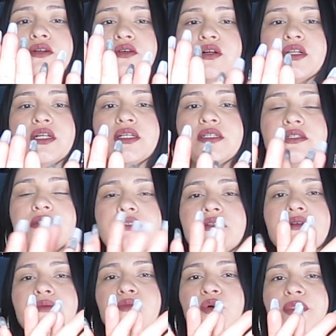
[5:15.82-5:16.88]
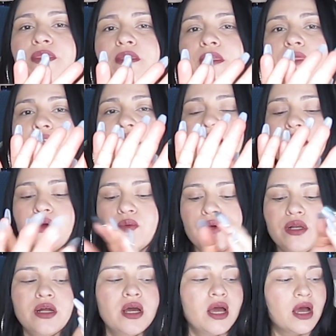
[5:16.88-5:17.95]
acrylic system with the
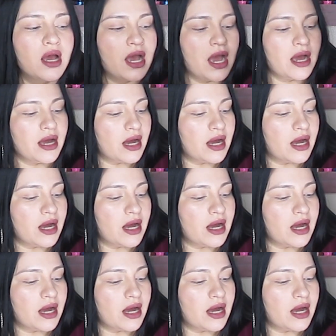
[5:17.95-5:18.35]
liquid. I